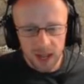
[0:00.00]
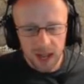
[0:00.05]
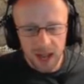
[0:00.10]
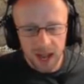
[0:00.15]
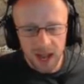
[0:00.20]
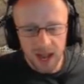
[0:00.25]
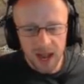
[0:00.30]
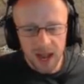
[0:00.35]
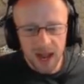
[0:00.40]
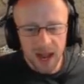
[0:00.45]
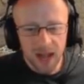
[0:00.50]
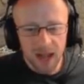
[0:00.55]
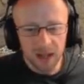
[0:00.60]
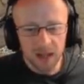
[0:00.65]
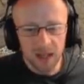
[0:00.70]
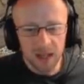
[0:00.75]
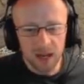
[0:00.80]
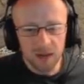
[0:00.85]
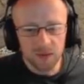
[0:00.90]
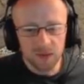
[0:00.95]
uh,
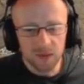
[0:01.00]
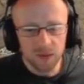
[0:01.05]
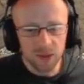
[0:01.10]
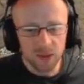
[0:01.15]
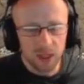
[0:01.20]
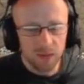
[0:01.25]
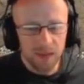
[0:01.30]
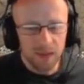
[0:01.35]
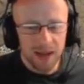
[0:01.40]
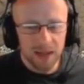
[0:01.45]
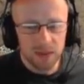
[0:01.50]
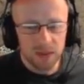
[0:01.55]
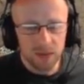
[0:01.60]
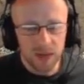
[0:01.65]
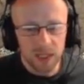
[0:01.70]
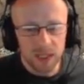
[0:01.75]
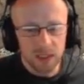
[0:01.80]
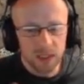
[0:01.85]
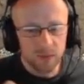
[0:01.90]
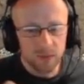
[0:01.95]
and their command
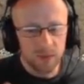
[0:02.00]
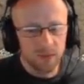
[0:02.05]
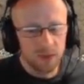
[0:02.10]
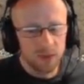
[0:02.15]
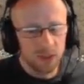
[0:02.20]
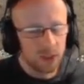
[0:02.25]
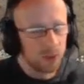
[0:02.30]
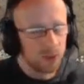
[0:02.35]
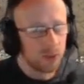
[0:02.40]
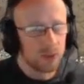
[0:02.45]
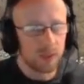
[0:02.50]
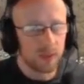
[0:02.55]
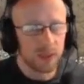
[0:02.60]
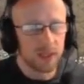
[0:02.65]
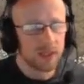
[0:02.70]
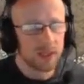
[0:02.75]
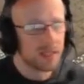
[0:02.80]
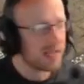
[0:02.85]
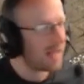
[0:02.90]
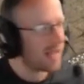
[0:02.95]
range has been reduced
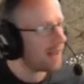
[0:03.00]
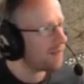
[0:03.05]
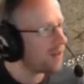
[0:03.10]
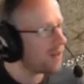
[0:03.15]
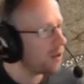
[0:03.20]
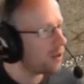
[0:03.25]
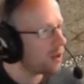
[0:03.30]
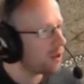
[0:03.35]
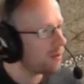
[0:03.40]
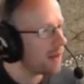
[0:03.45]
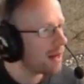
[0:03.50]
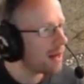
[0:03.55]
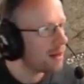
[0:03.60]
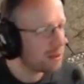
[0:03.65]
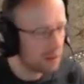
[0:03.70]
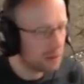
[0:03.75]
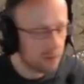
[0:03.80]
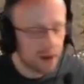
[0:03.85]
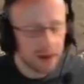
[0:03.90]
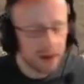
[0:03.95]
because they have no
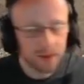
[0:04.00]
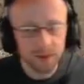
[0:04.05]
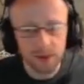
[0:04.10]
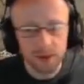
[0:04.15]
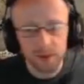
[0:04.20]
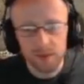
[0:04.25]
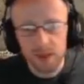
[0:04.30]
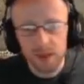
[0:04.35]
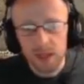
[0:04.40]
commander around them.